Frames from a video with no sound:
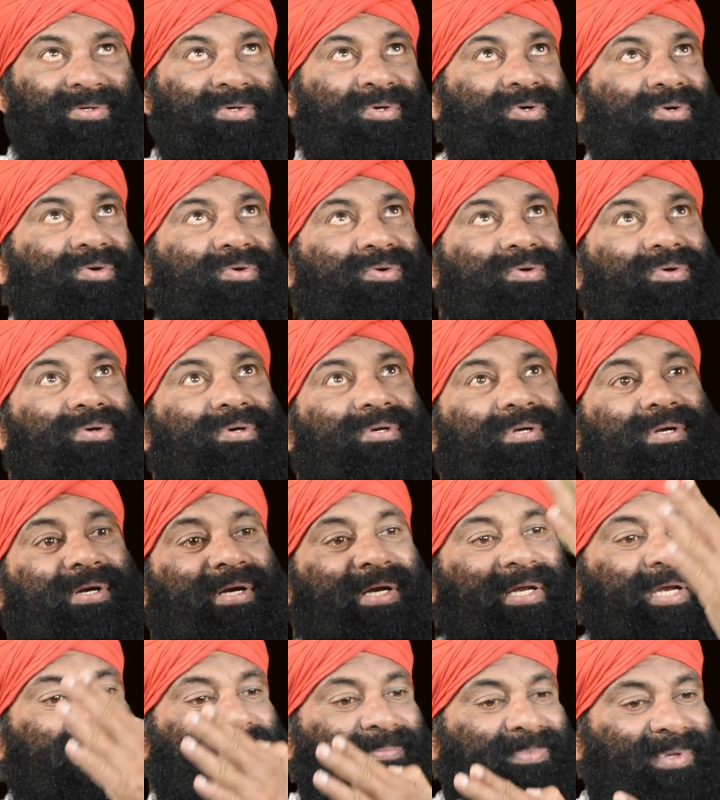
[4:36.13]
Look,
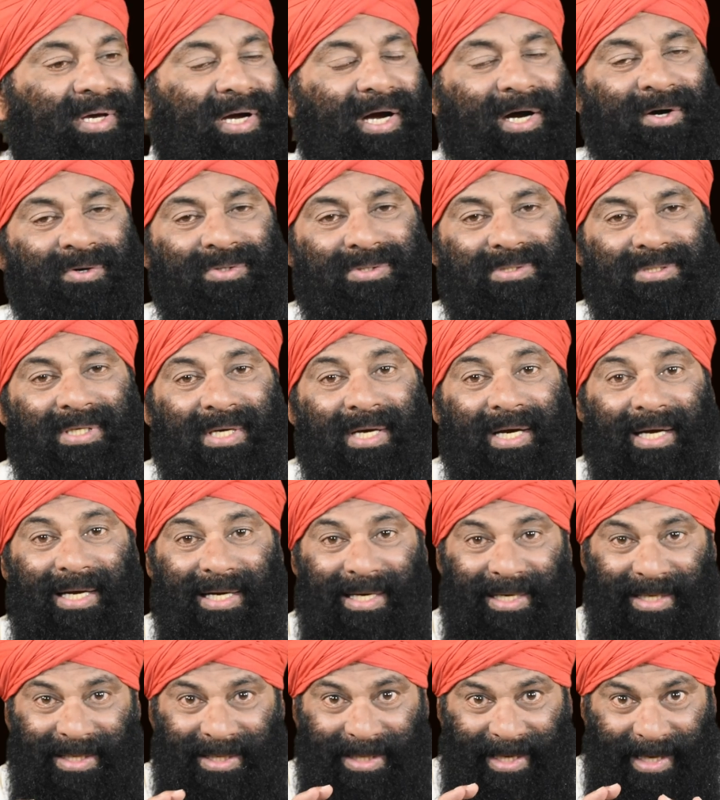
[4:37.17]
clean up the house,
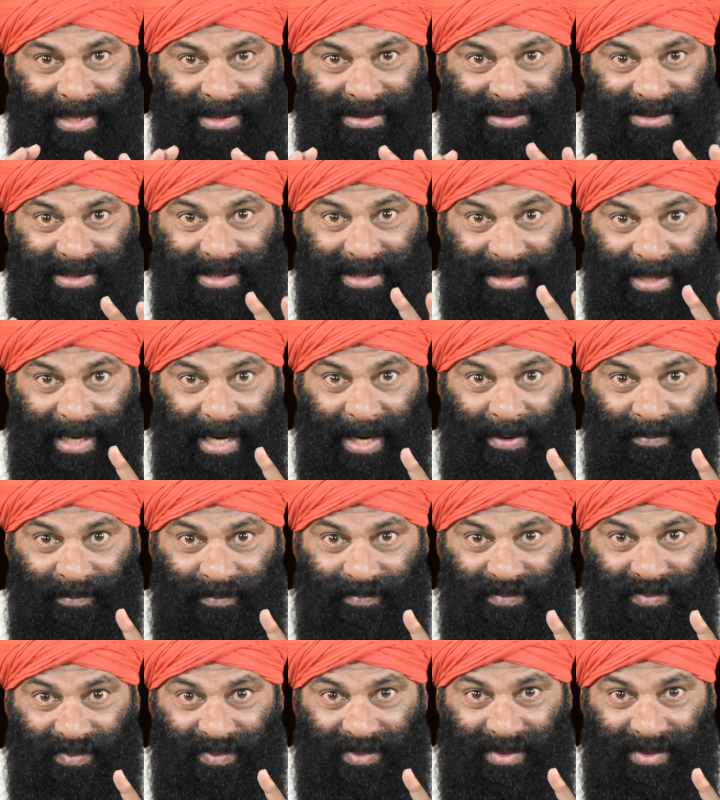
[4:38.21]
light a lamp.